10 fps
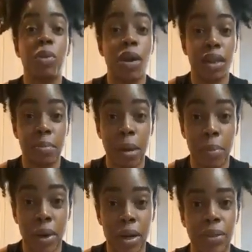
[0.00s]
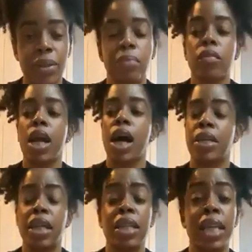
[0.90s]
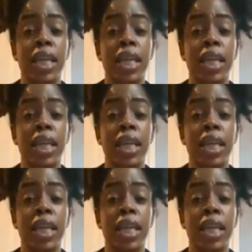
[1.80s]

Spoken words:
You all in my prayers. Another